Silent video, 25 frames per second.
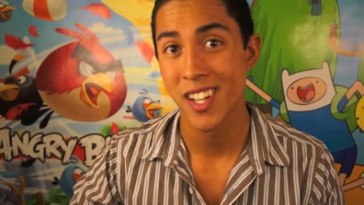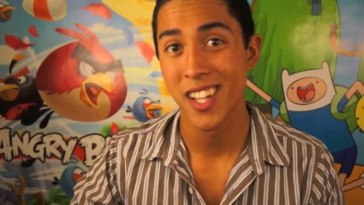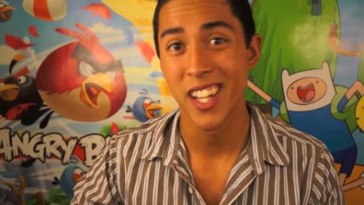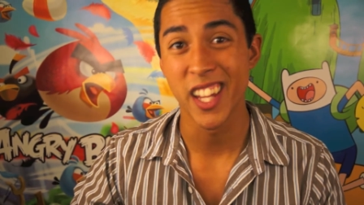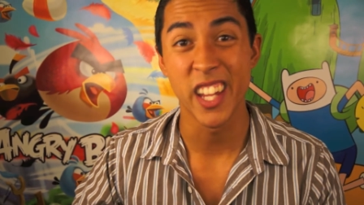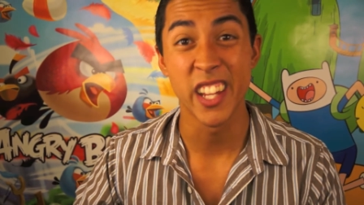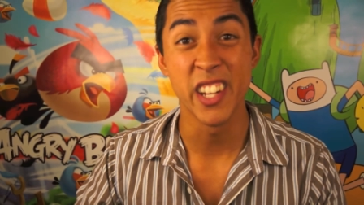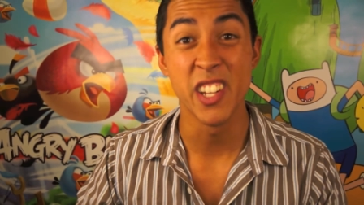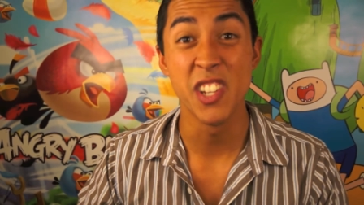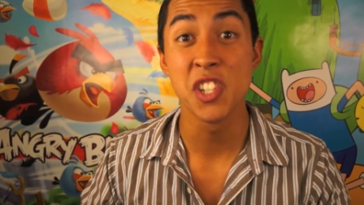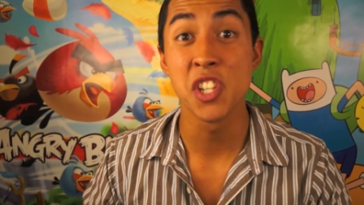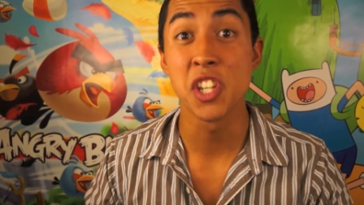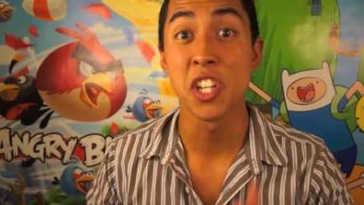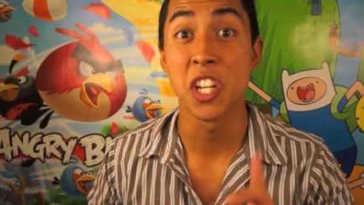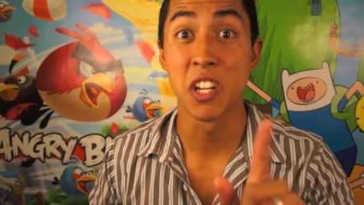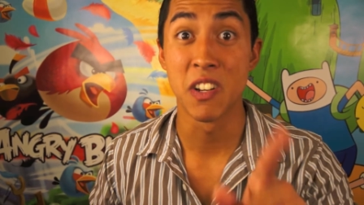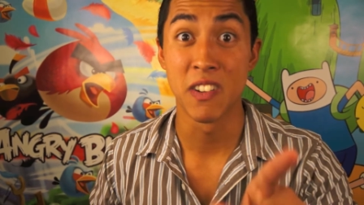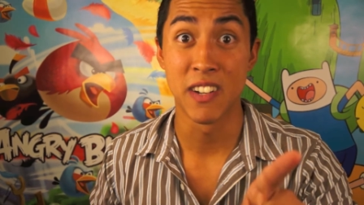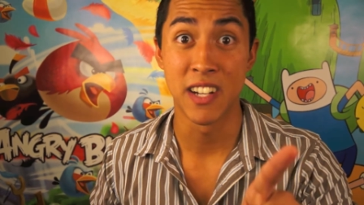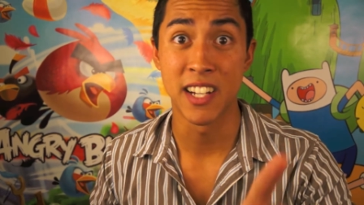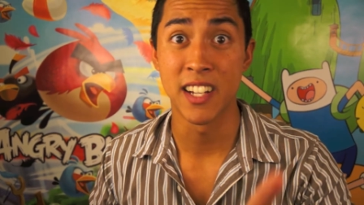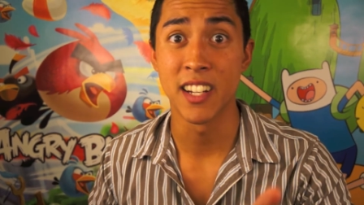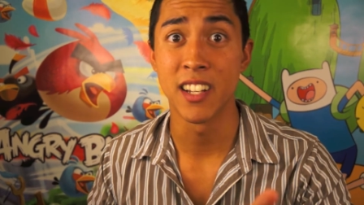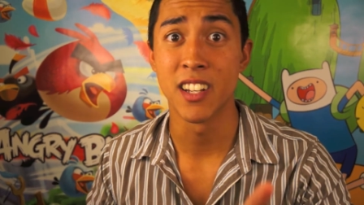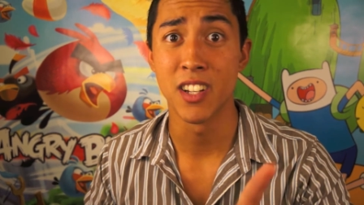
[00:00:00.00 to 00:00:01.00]

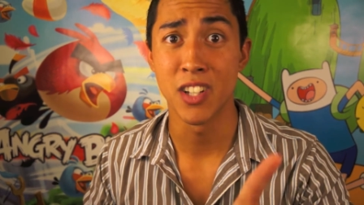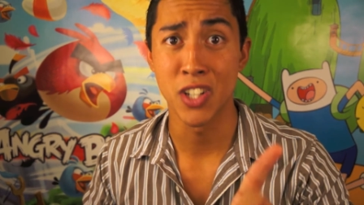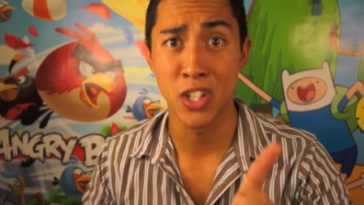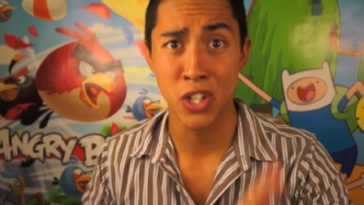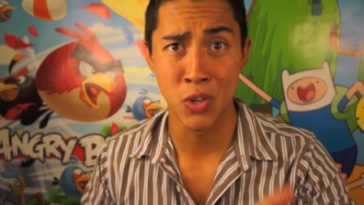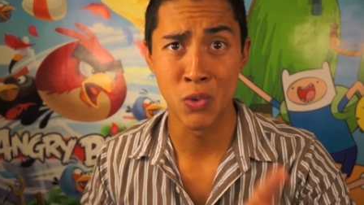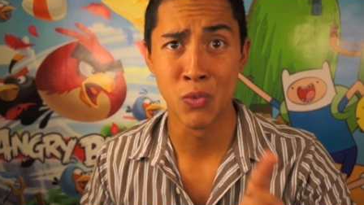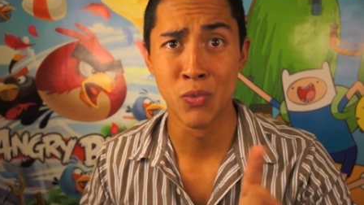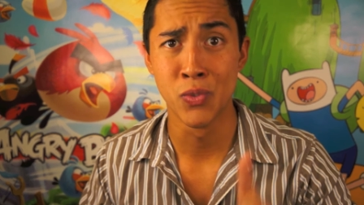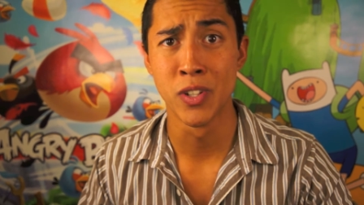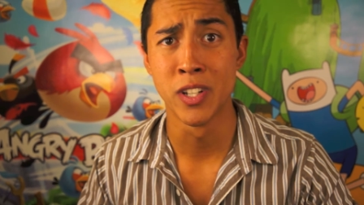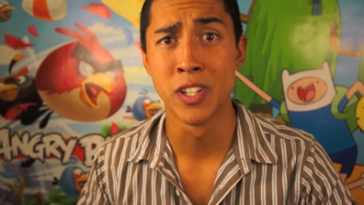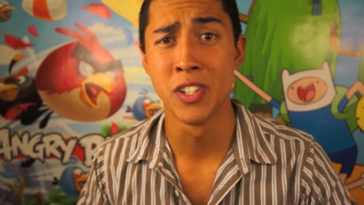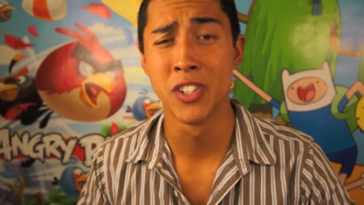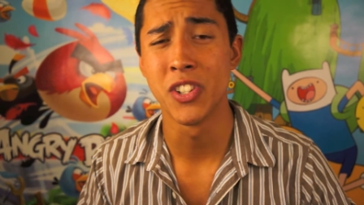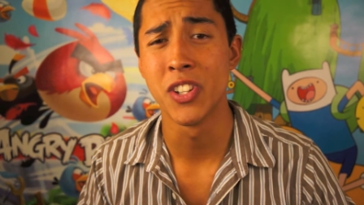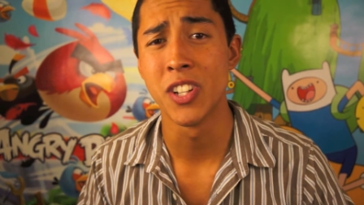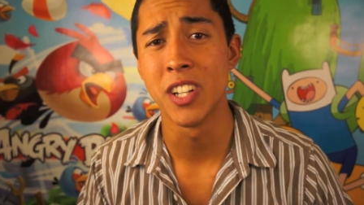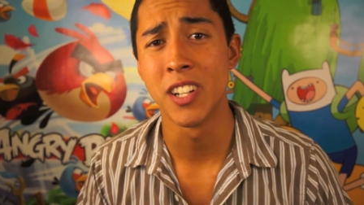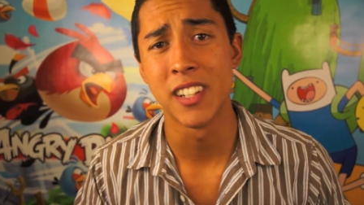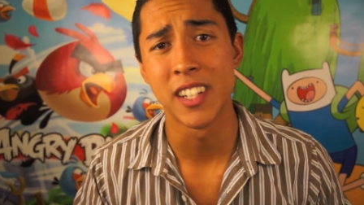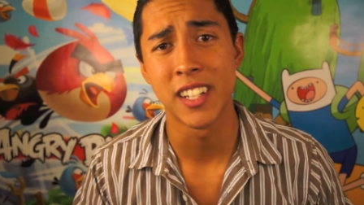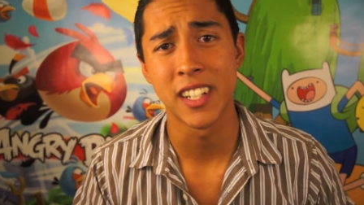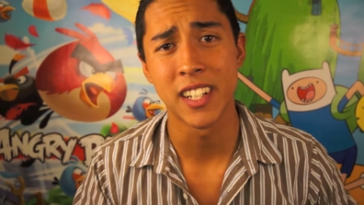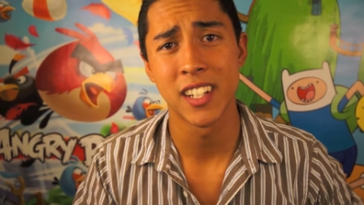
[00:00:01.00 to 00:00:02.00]
engineering. Go for
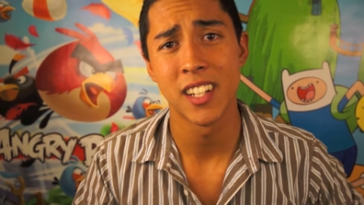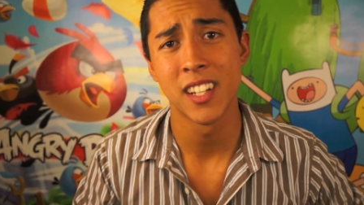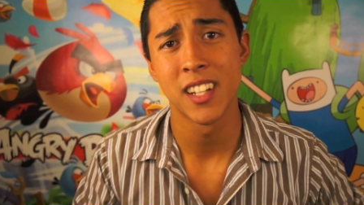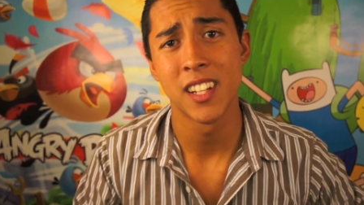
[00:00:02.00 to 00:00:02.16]
engineering.